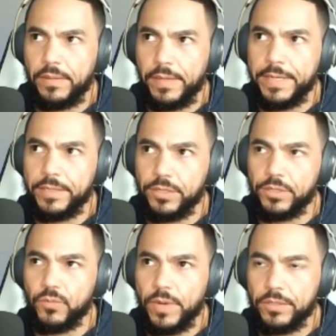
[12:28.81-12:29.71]
again, to
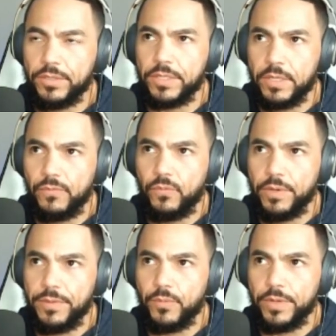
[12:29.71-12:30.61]
surround yourself
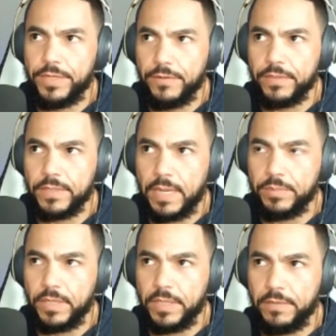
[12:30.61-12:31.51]
with different
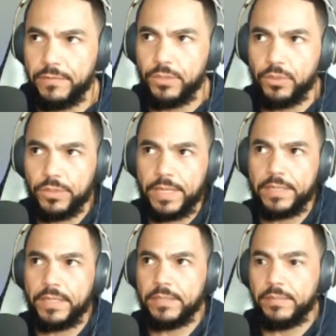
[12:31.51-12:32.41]
types of individuals.
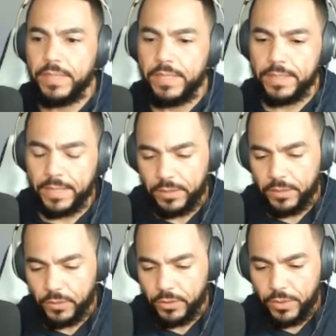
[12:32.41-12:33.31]
That doesn't mean, like,
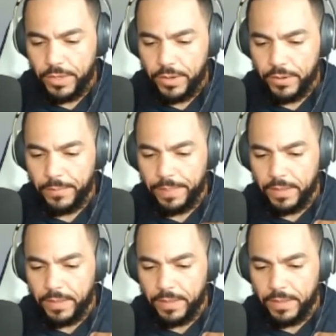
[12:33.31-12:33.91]
you hear